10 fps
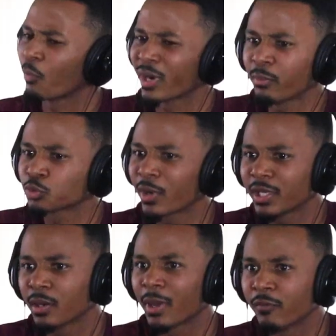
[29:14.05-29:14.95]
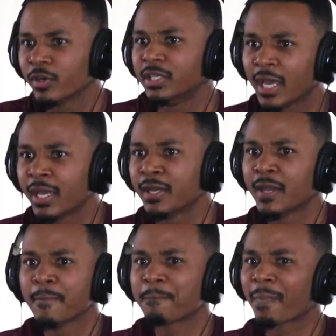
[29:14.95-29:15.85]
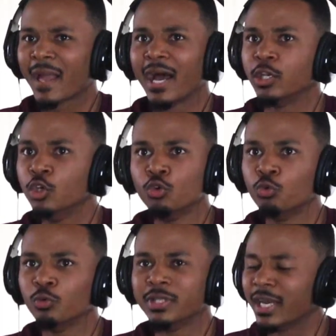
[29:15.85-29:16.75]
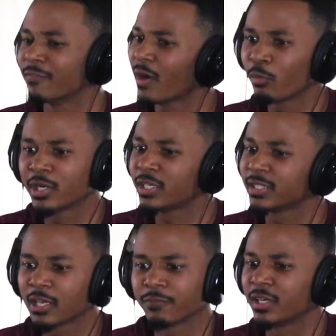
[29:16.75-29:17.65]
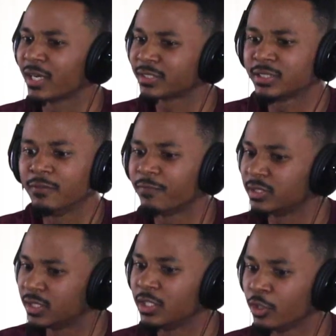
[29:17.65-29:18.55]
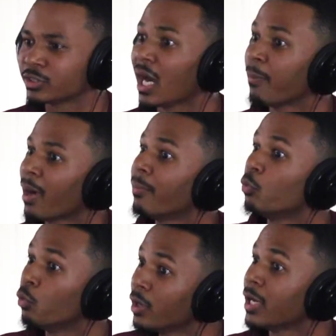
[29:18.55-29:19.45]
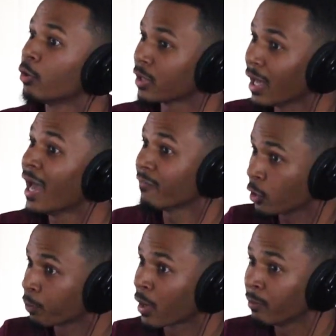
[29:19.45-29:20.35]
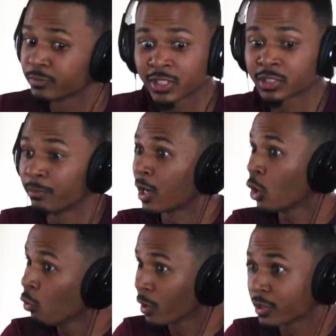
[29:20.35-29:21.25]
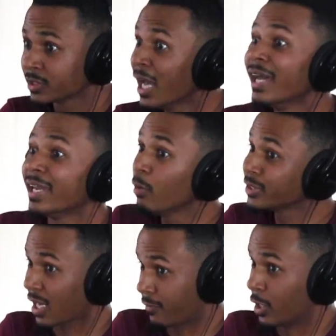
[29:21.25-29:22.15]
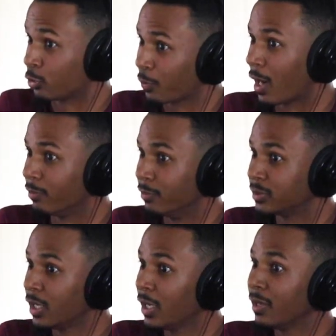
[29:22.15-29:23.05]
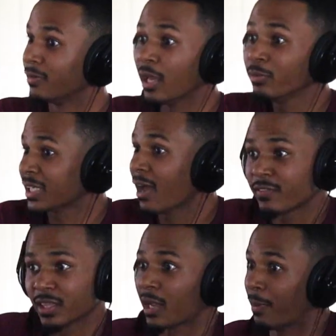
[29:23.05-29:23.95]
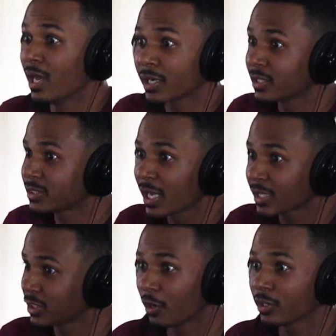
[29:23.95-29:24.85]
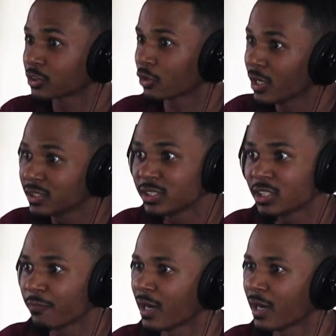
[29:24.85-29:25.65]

But when I was waking up every day, I knew that if I would have did that for the next 10, 15 years, I probably would health, have health problems because some of my coworkers, they was having health problems. They was having like panic attacks and all this crazy stuff.